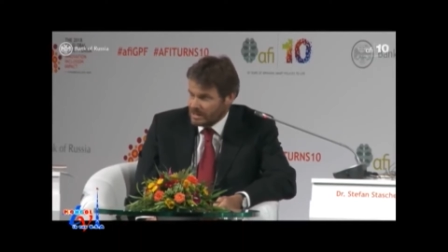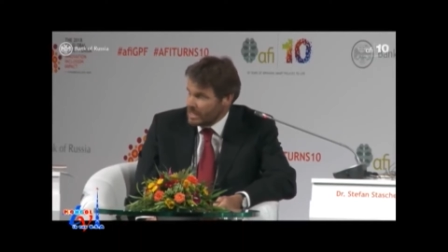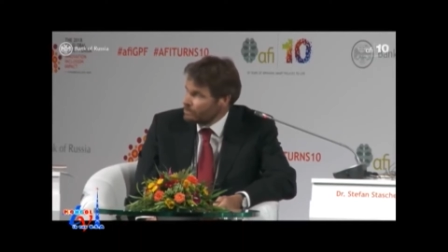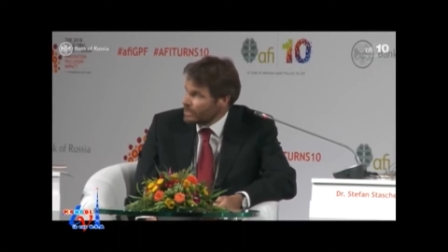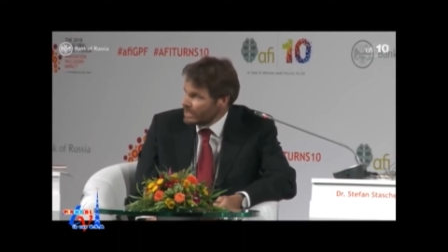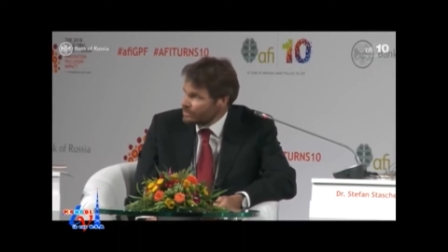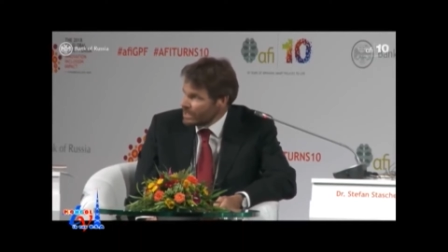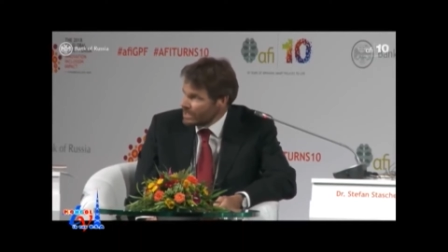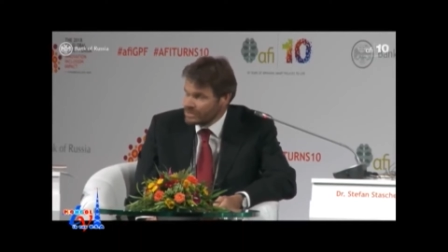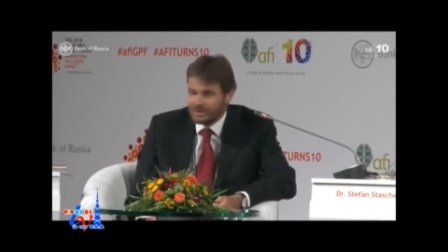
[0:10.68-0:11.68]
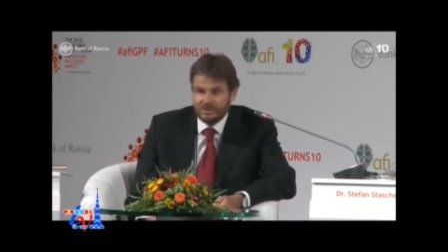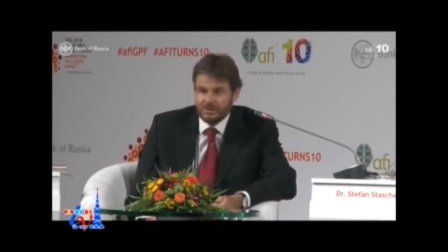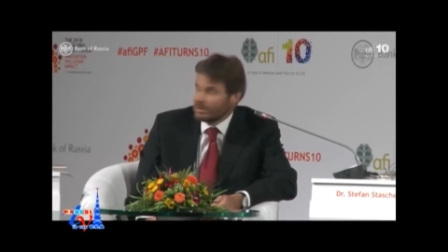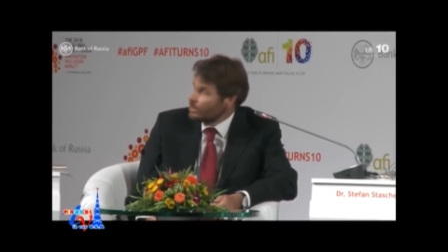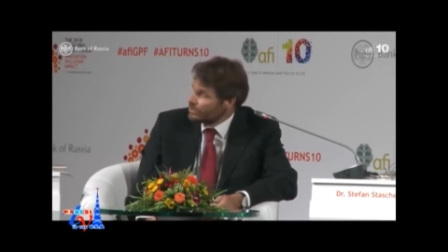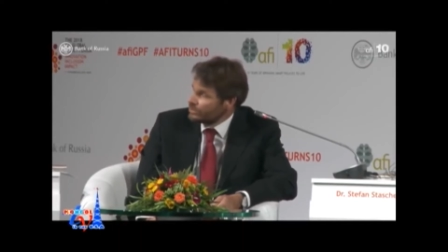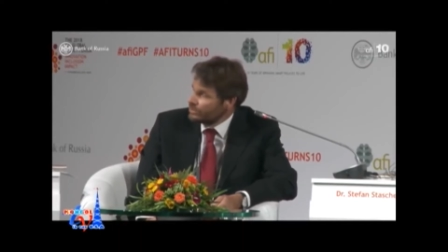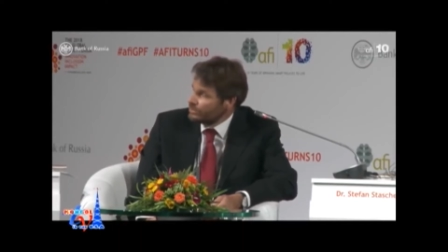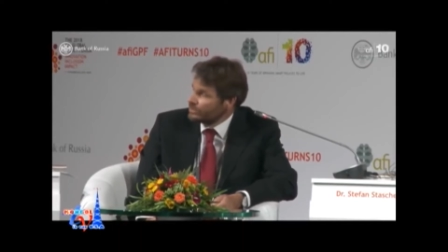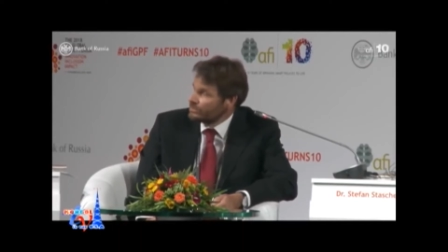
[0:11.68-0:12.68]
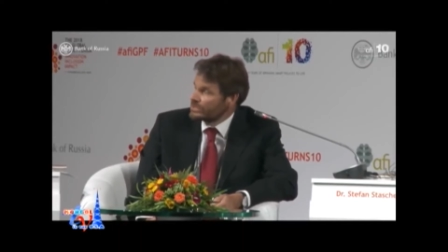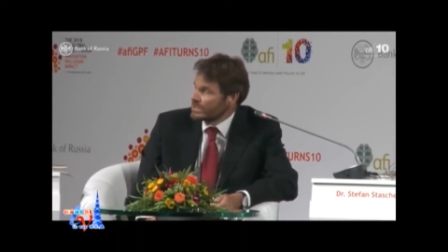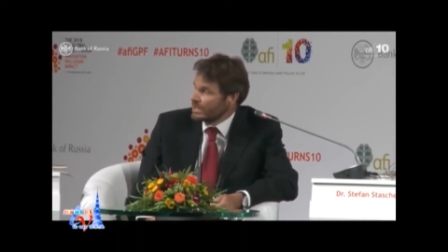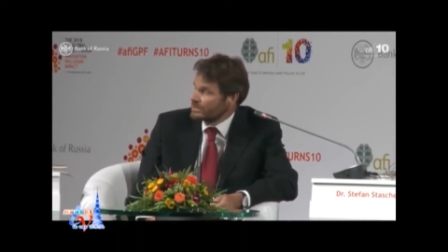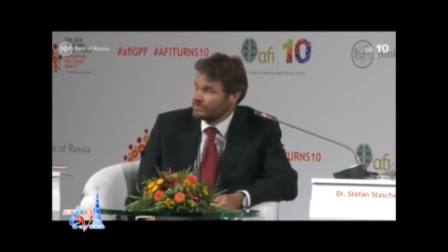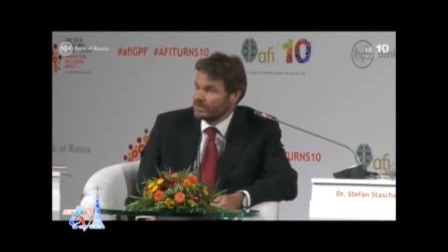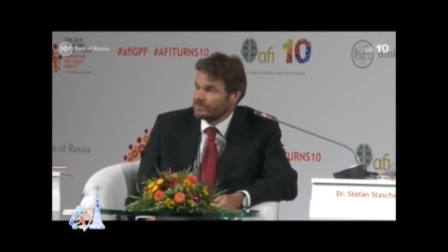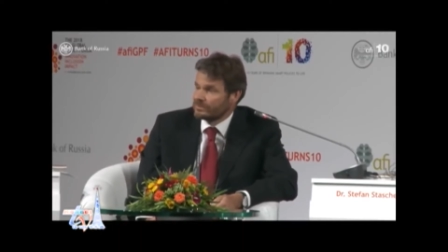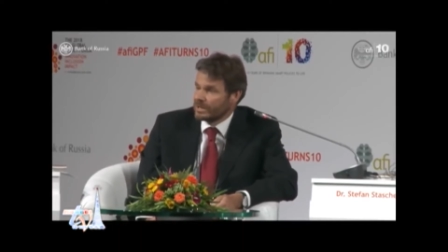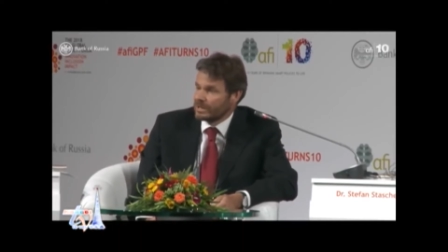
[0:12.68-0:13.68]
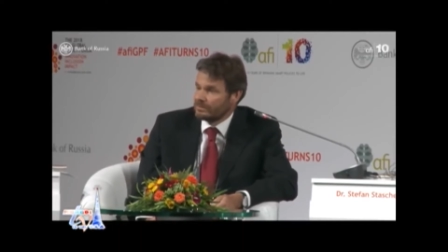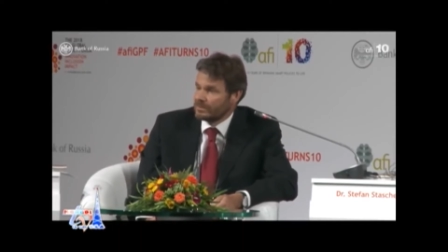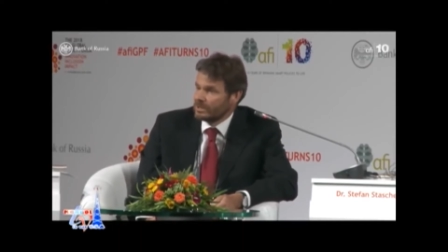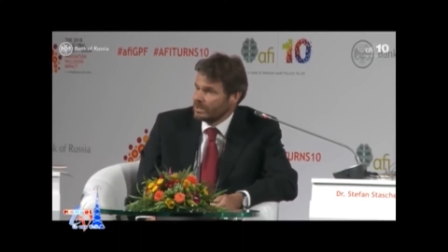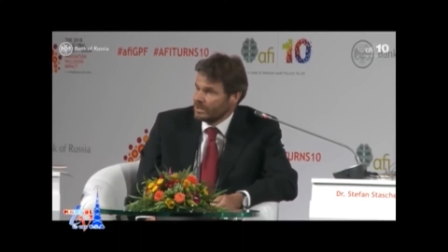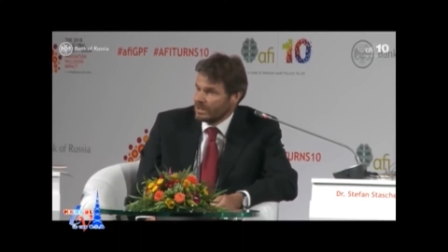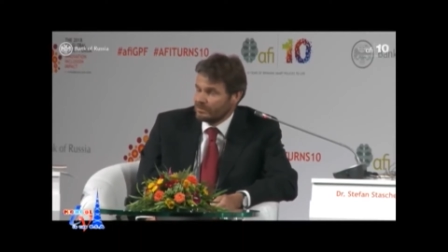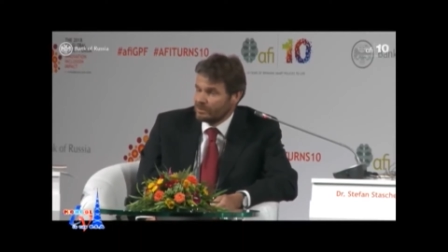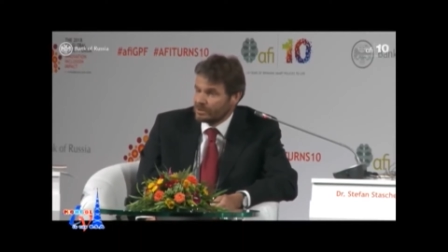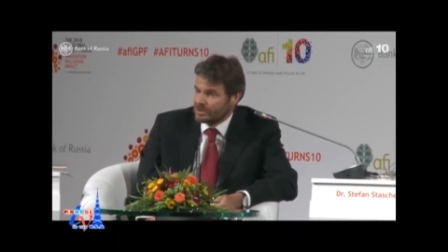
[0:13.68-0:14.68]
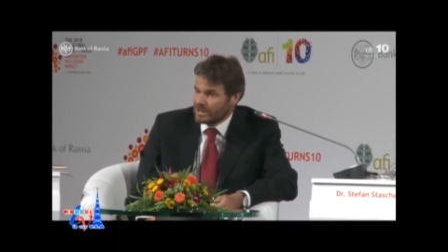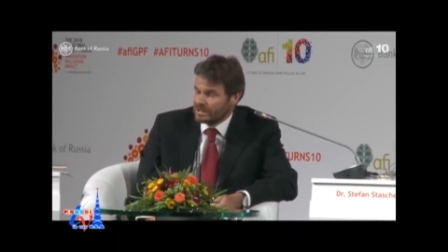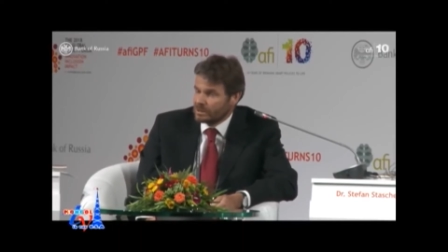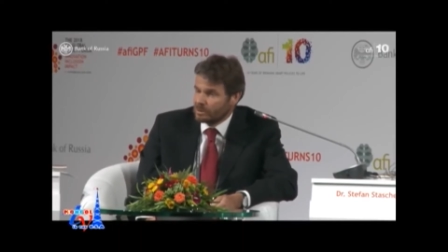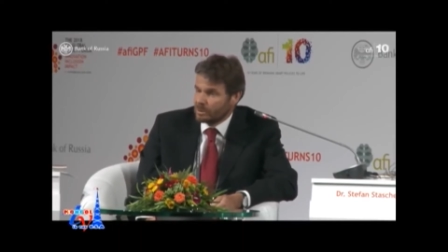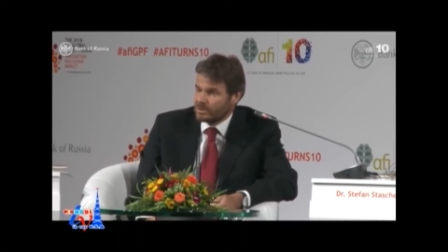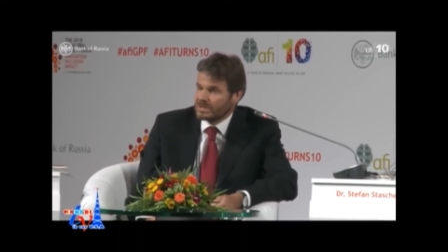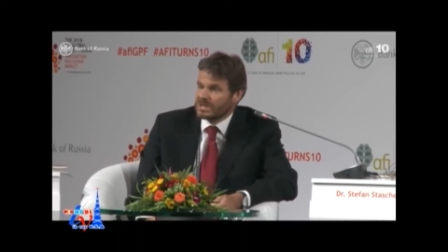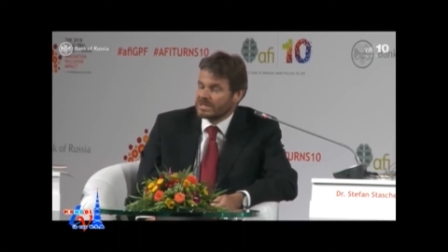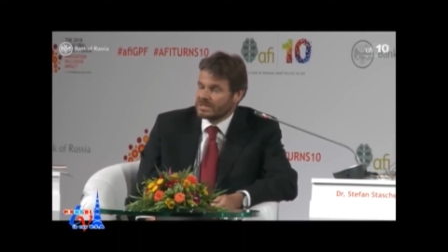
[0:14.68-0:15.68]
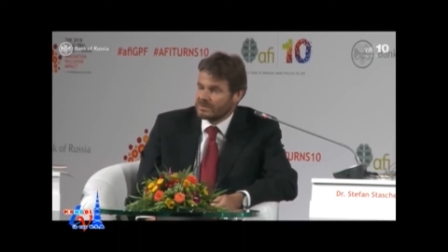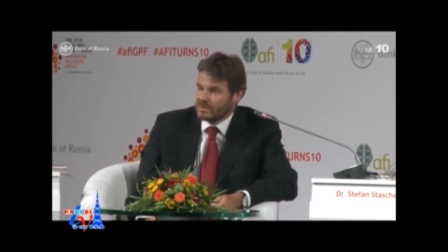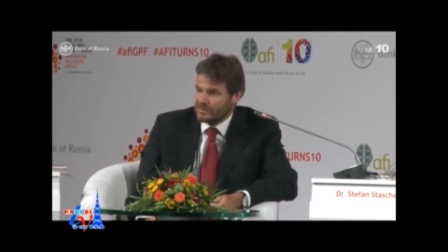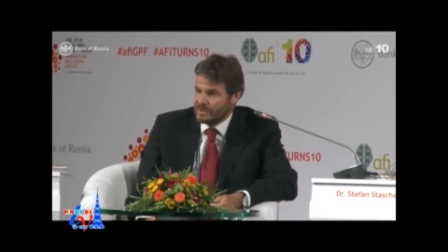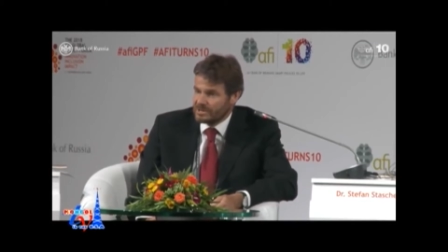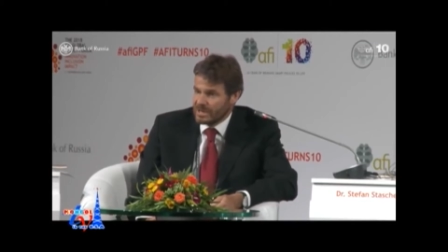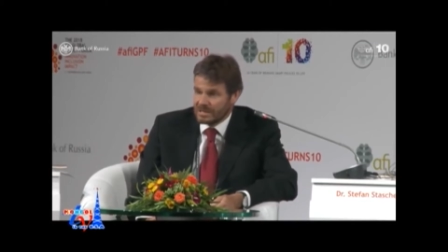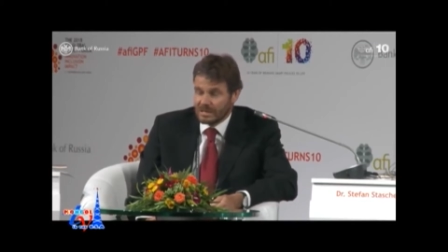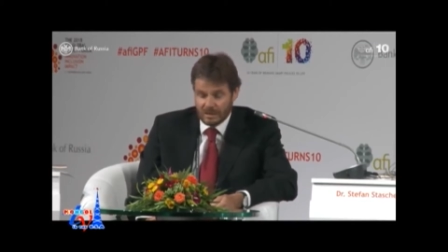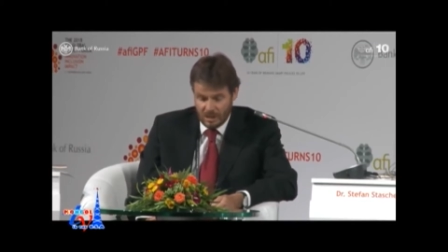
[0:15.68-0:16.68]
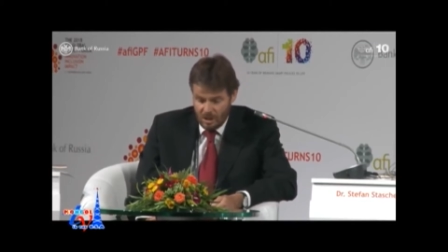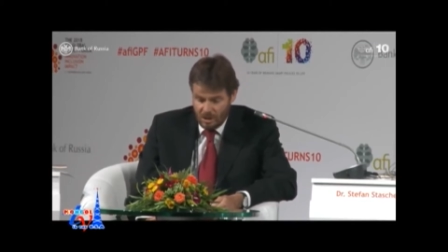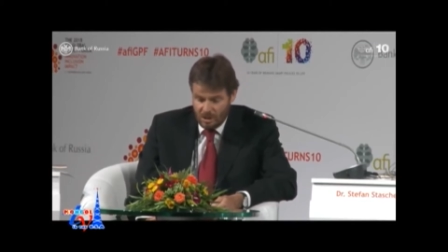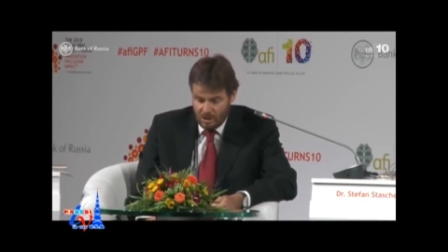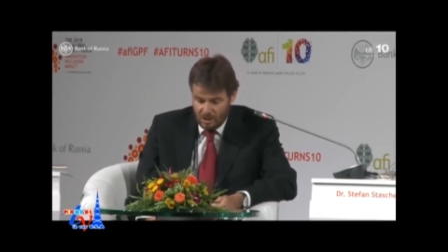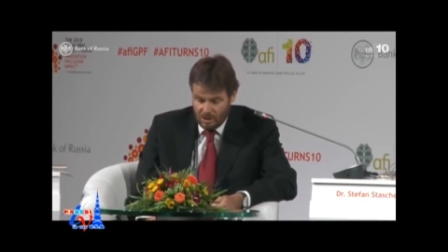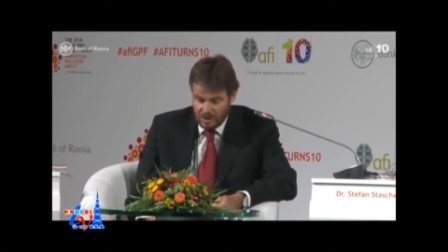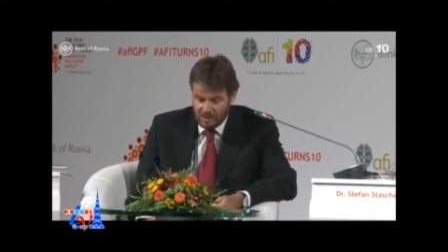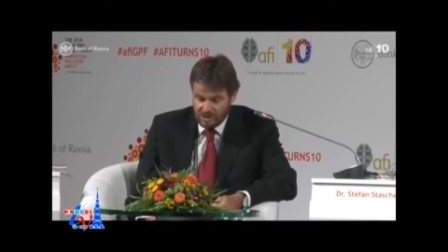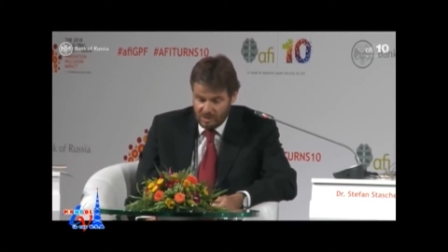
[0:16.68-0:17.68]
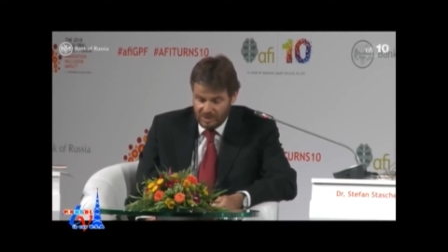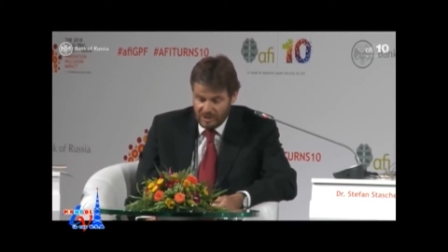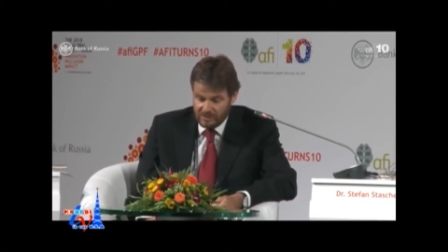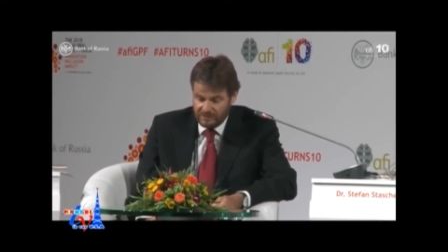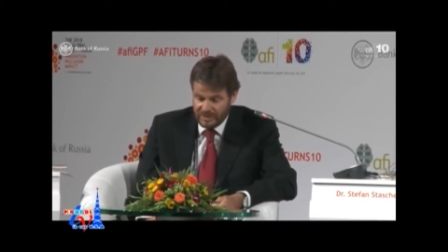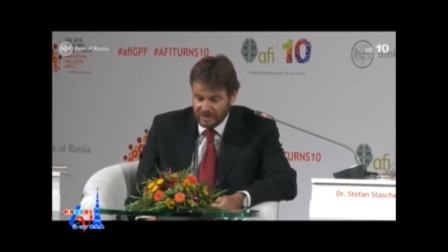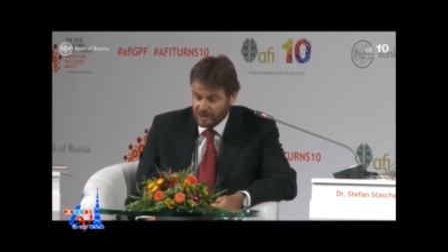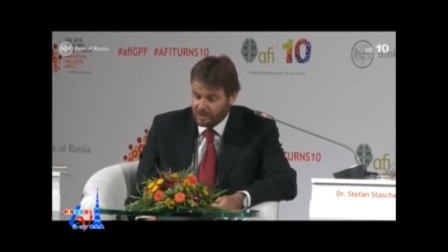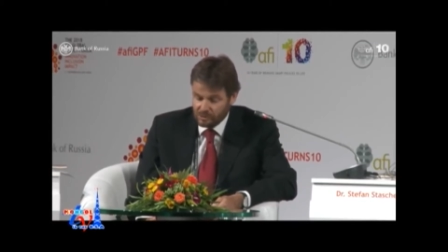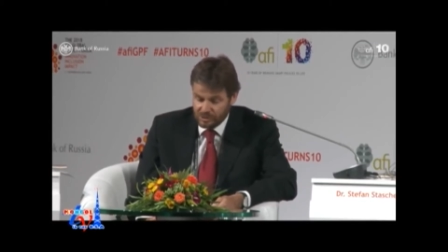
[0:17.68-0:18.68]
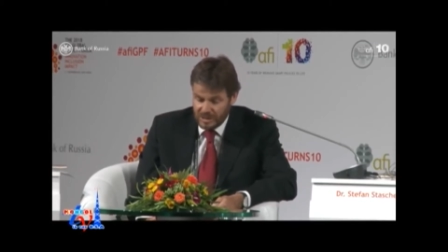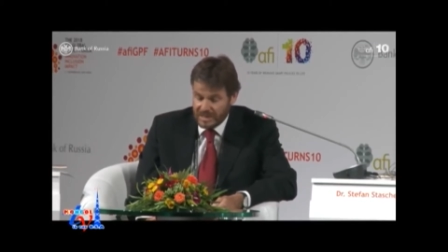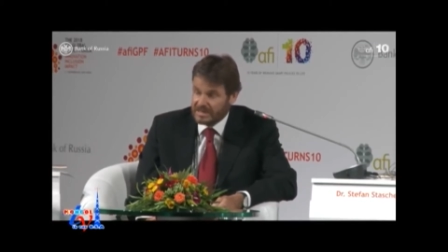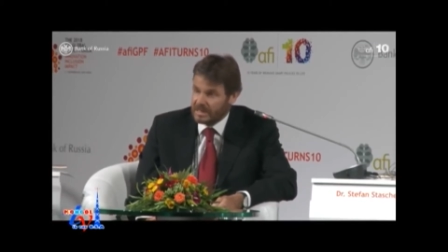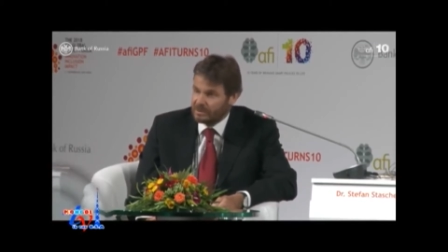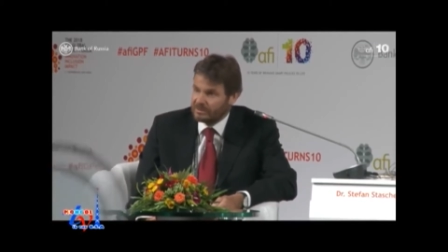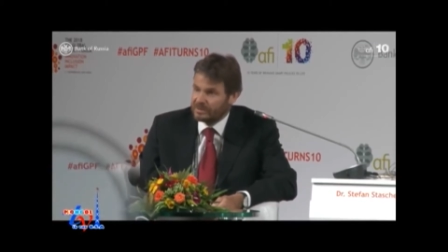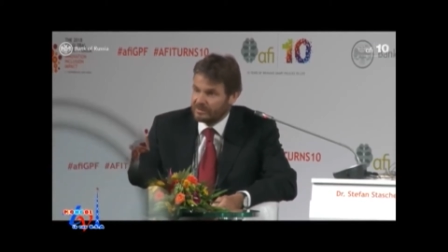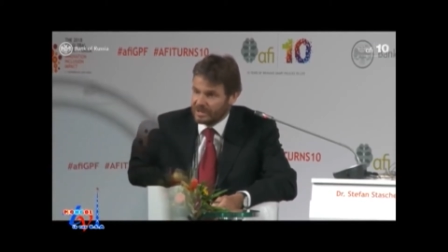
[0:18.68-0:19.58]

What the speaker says: and I would like to ask her to start with a few introductory words as a theme setter on our topic of financial inclusion landscape of